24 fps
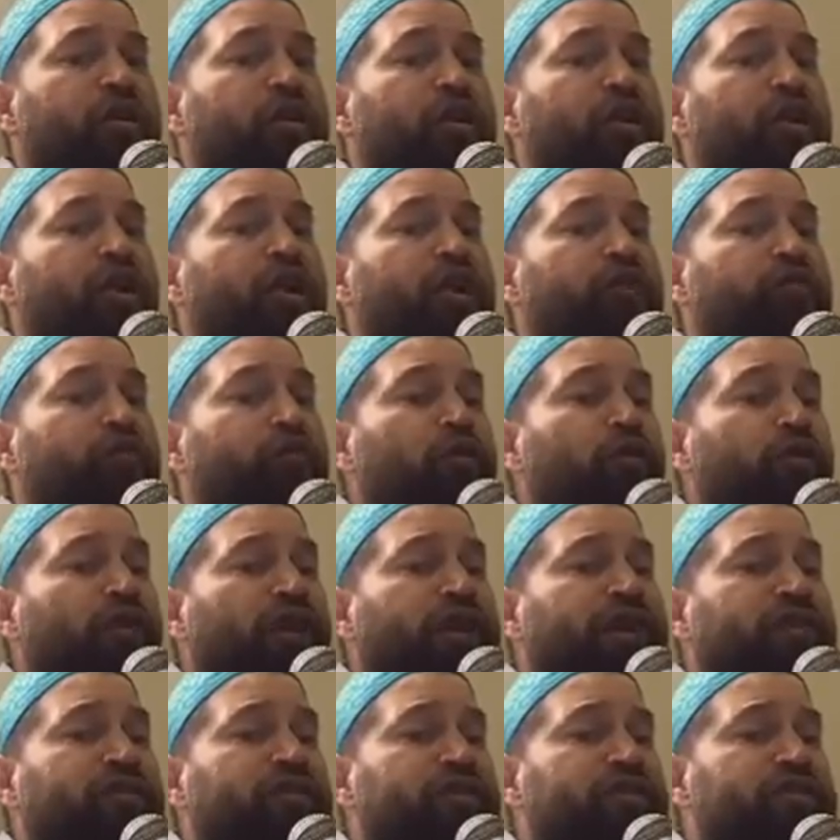if you
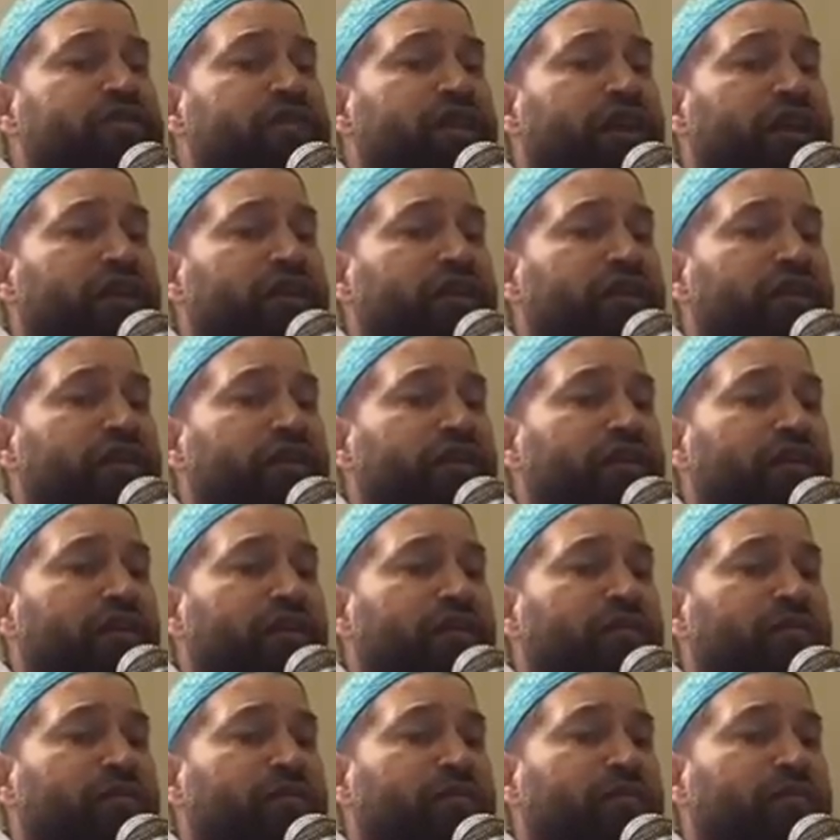look at the sun,
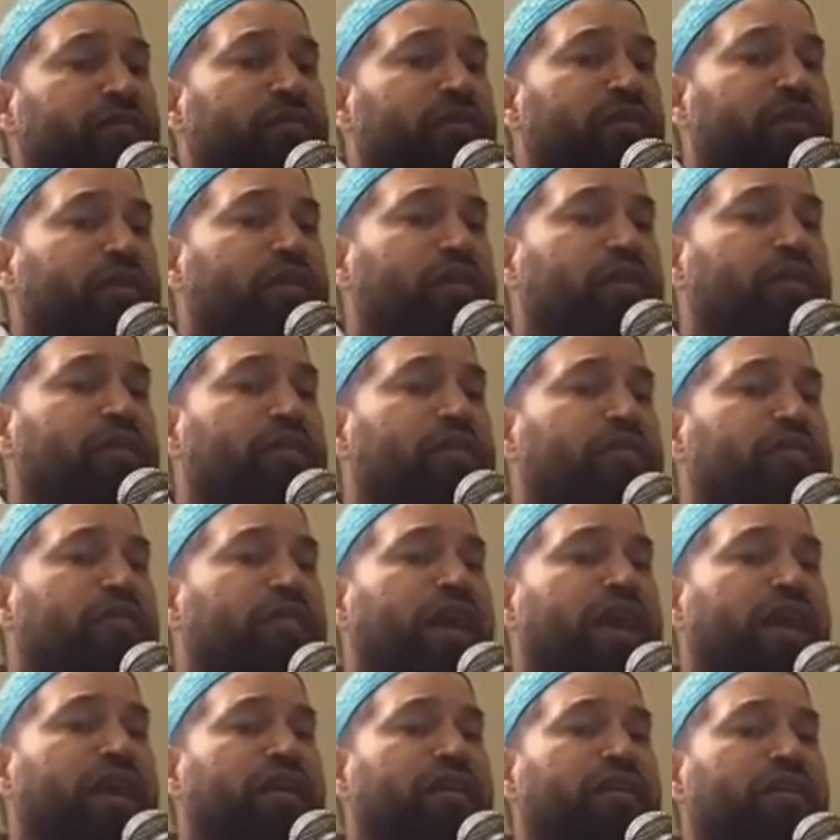
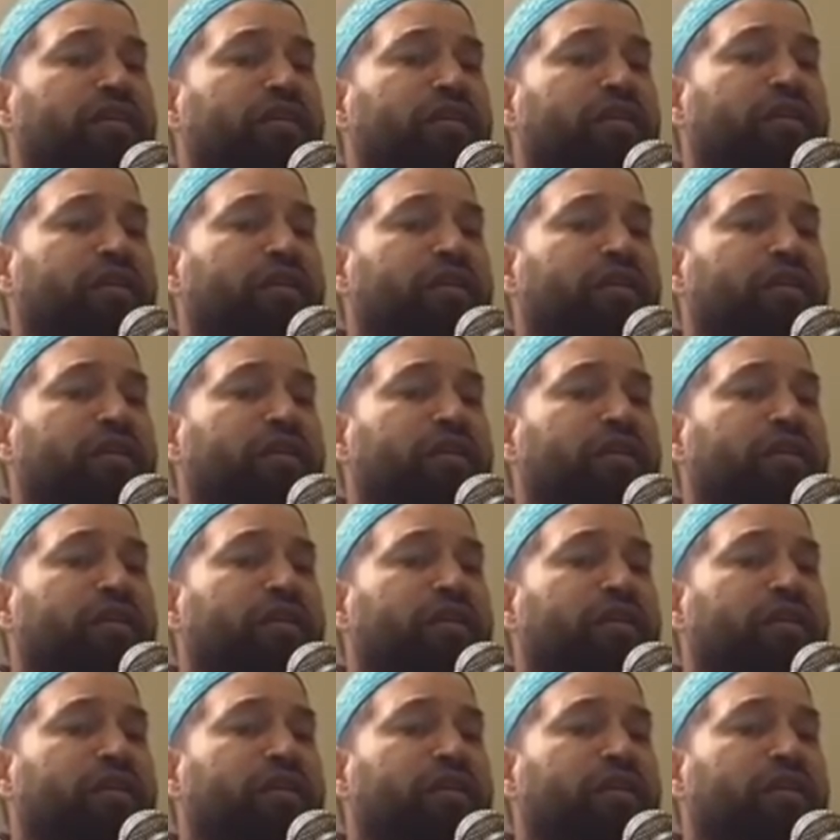then